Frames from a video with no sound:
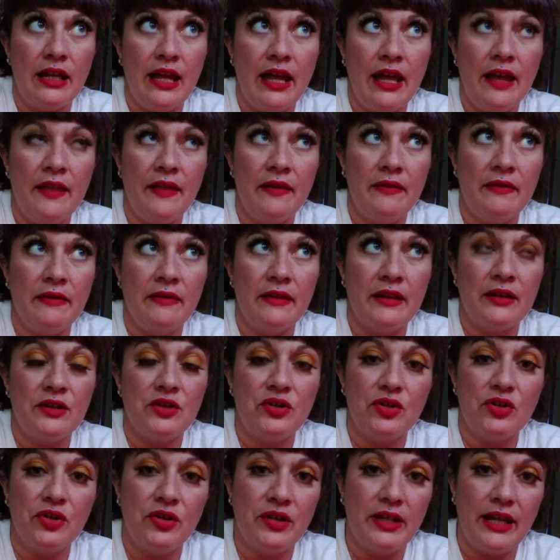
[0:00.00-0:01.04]
and
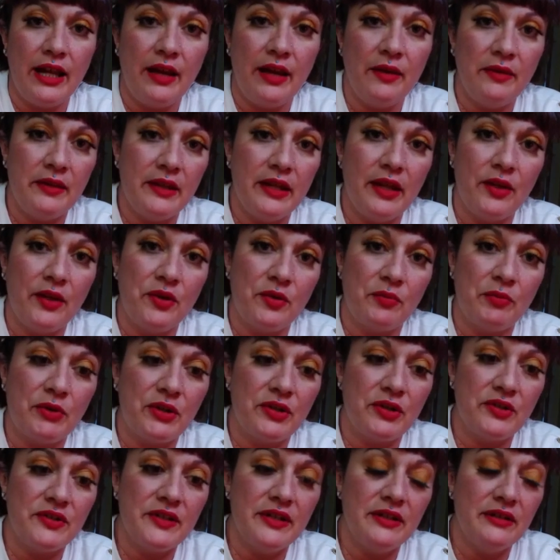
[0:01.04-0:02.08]
took out the other
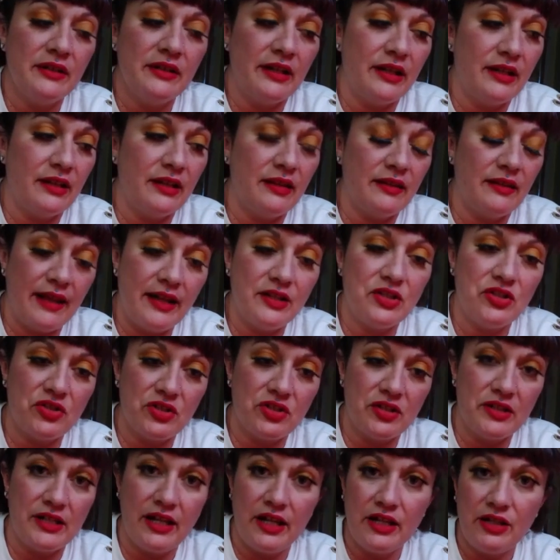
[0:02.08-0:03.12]
person, like that's
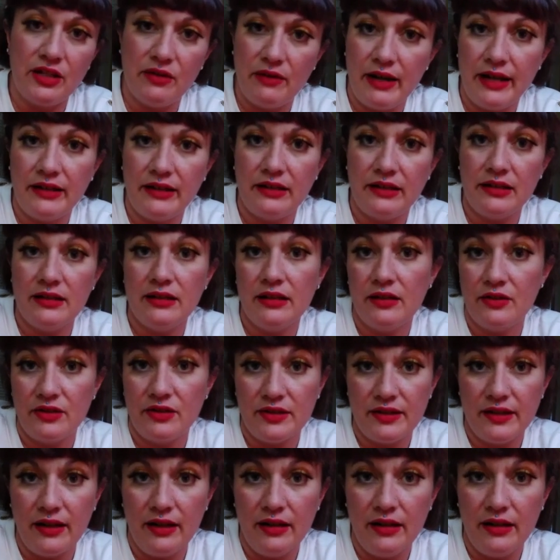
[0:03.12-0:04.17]
just how you acted, did, or
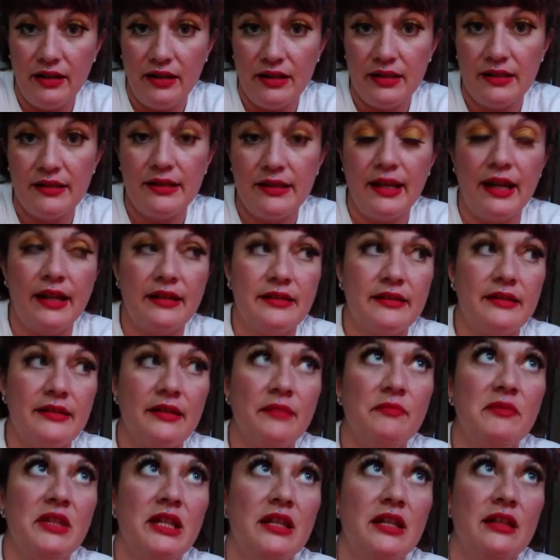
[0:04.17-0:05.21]
said, is that
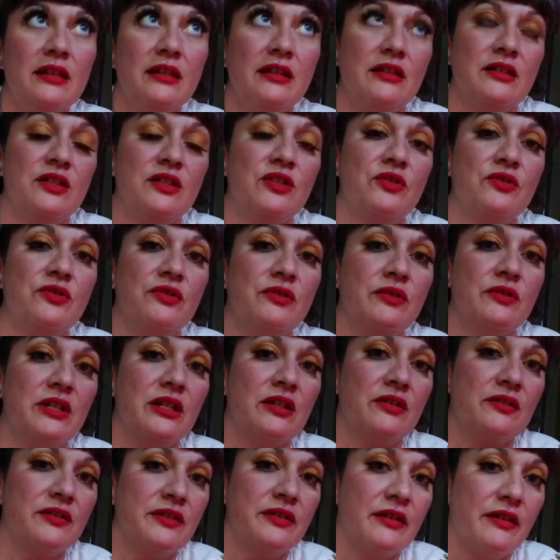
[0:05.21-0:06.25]
something that's true to
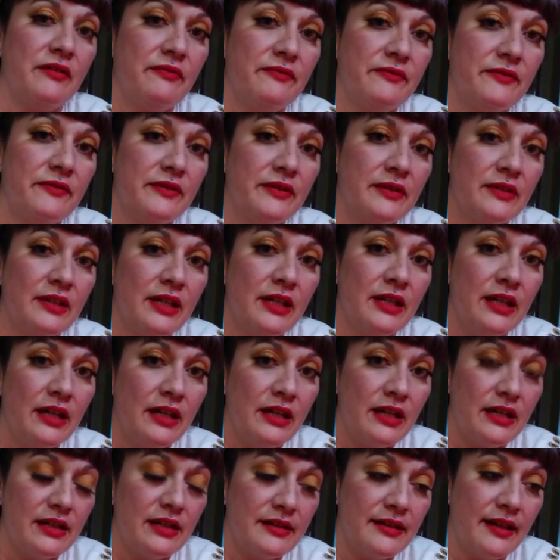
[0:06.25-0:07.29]
yourself?
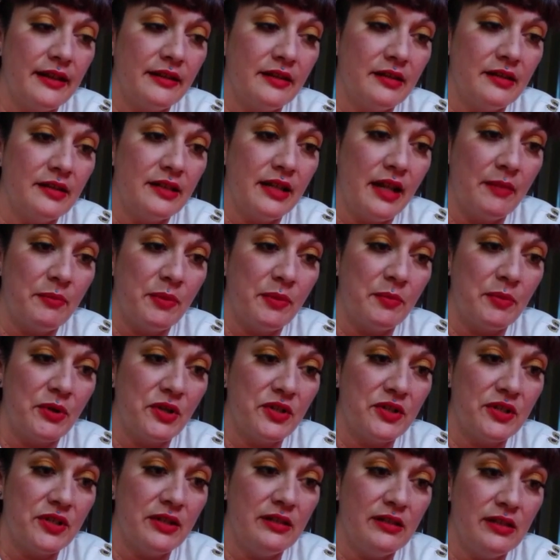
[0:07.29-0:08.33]
Is that the type of
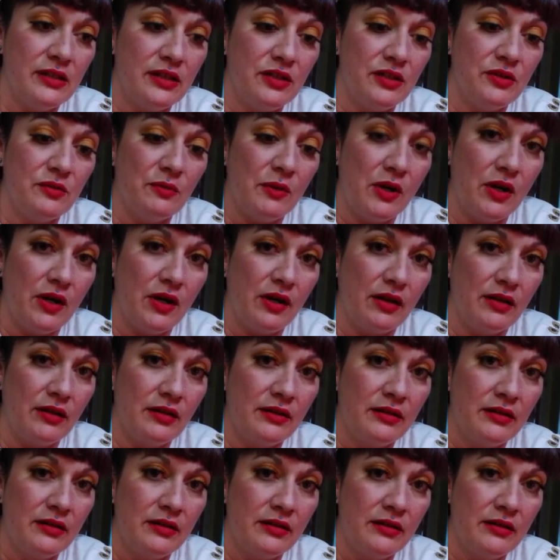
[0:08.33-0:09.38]
person that you
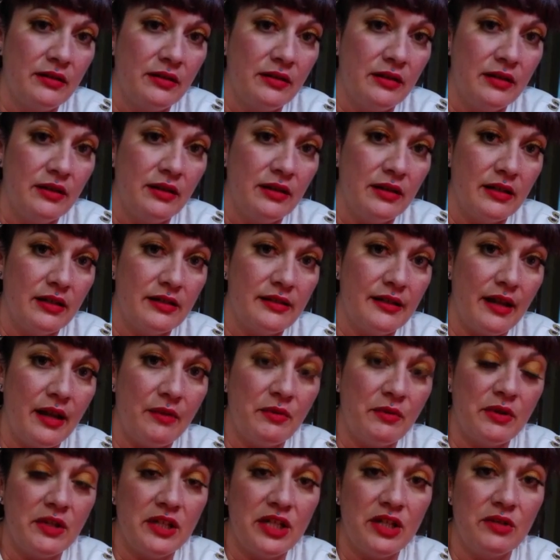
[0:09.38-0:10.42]
are? Is
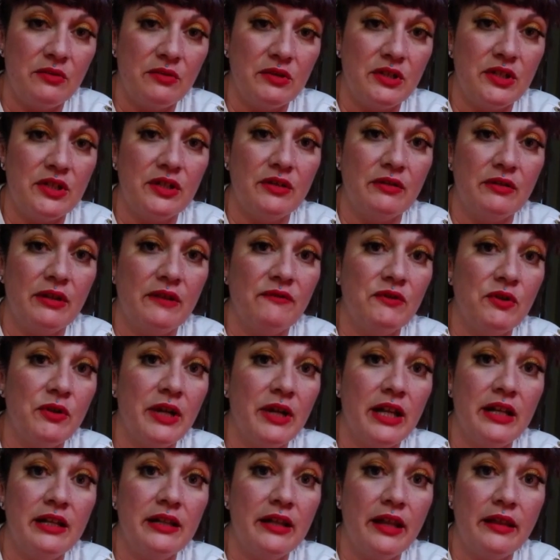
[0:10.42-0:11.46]
that what you would do? If you
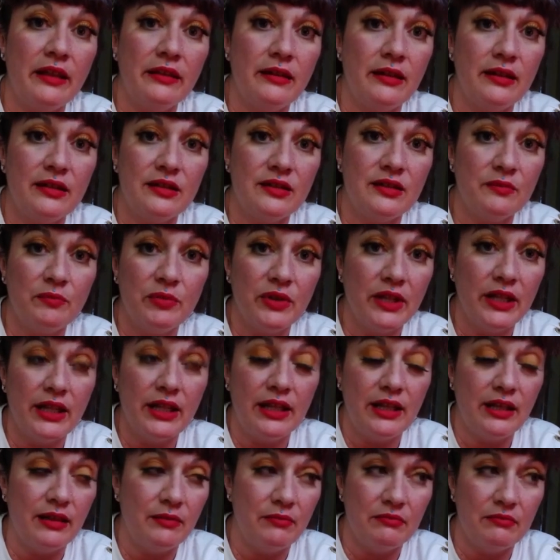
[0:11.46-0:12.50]
had nothing to
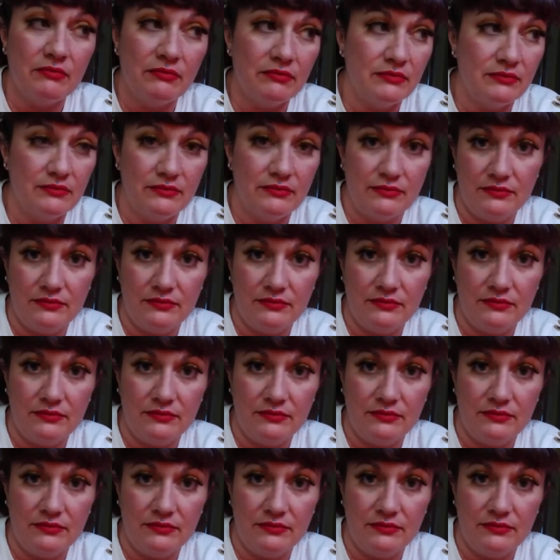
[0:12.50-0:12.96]
blame